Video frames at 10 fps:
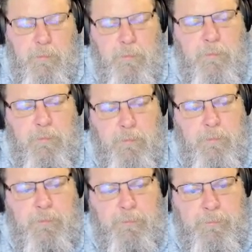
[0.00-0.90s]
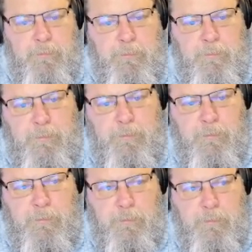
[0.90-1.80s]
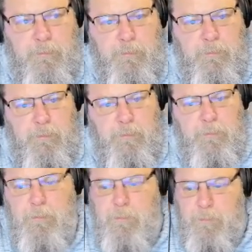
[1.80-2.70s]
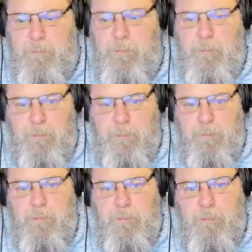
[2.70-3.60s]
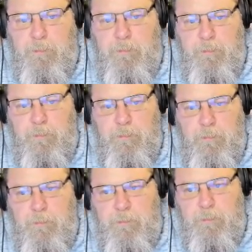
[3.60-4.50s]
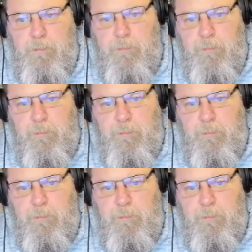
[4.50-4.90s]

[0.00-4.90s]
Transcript: This person isn't speaking.